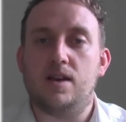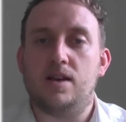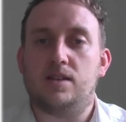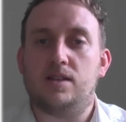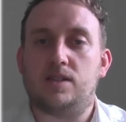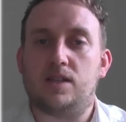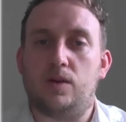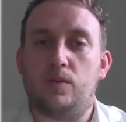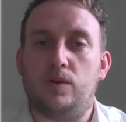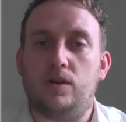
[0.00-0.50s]

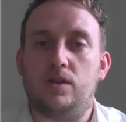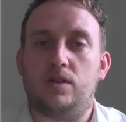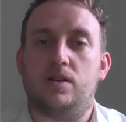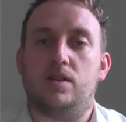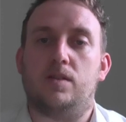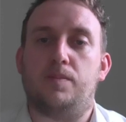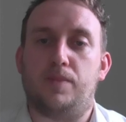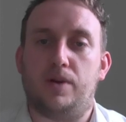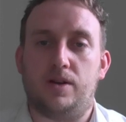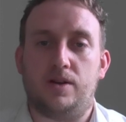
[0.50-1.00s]
So we look at
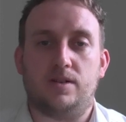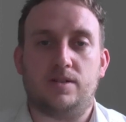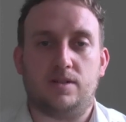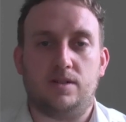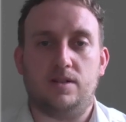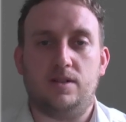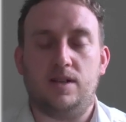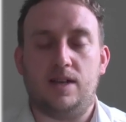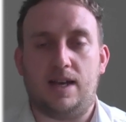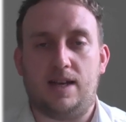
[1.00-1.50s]
the
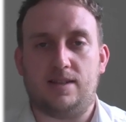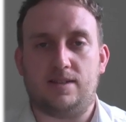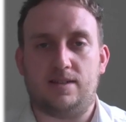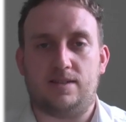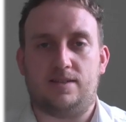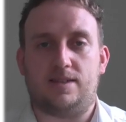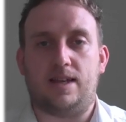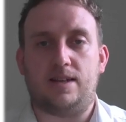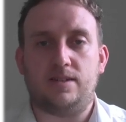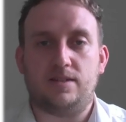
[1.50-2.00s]
person as the
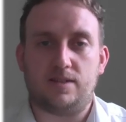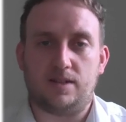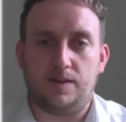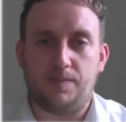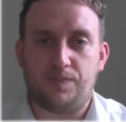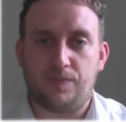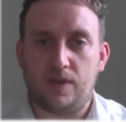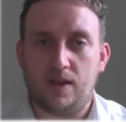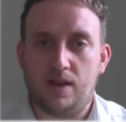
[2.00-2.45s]
centre,